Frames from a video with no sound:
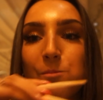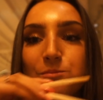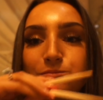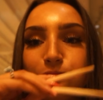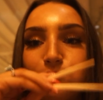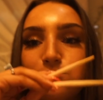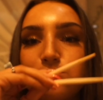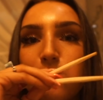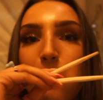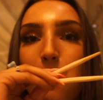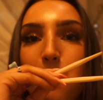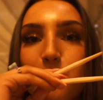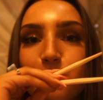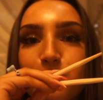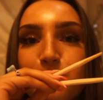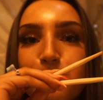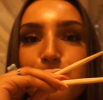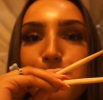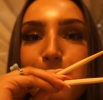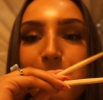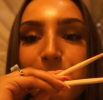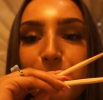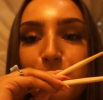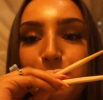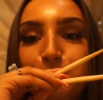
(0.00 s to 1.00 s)

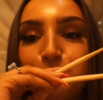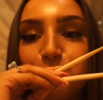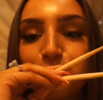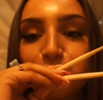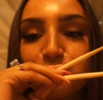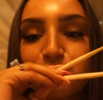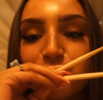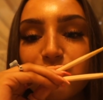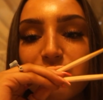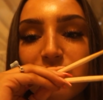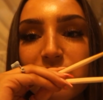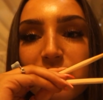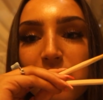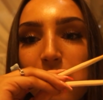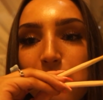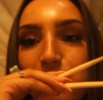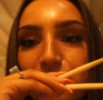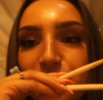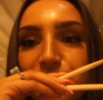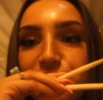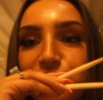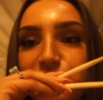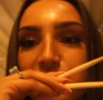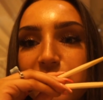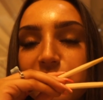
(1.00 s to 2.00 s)

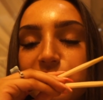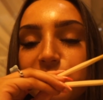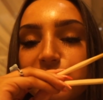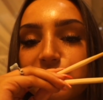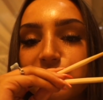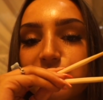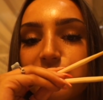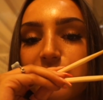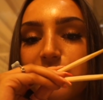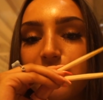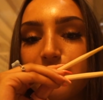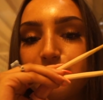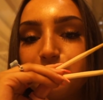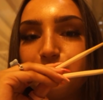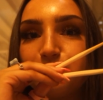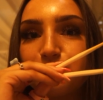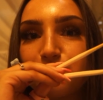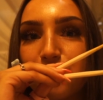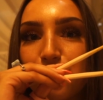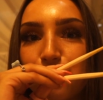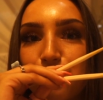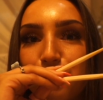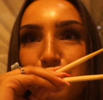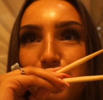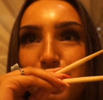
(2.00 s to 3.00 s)
The duck is like
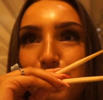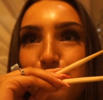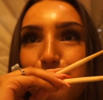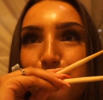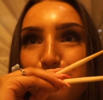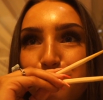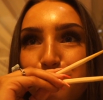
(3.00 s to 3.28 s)
really